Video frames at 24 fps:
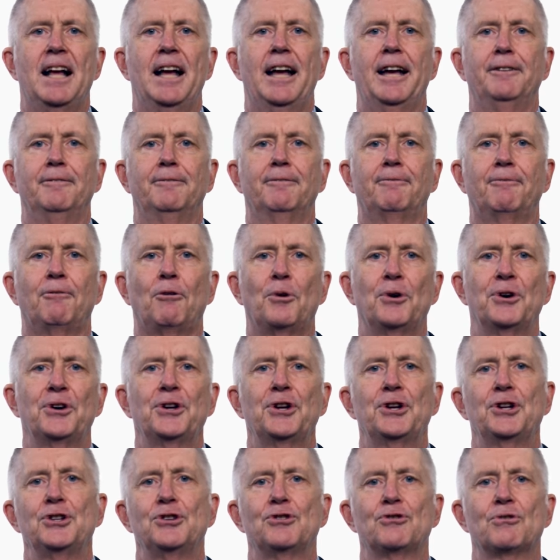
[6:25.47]
and foreign
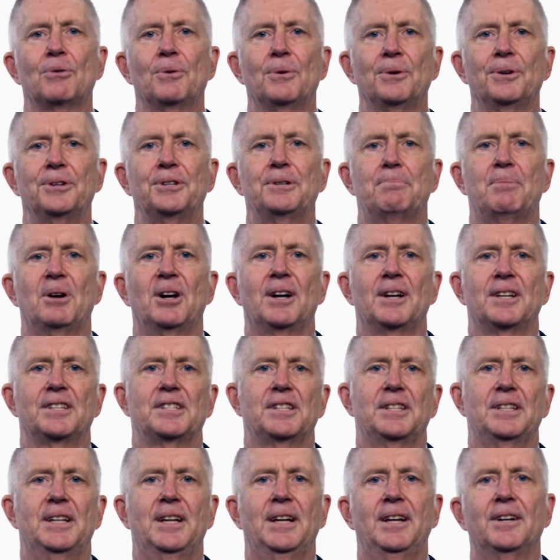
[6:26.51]
controlled
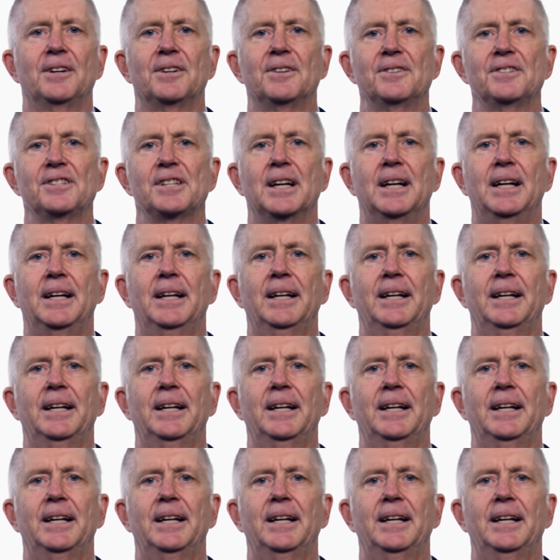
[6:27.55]
deposit takers,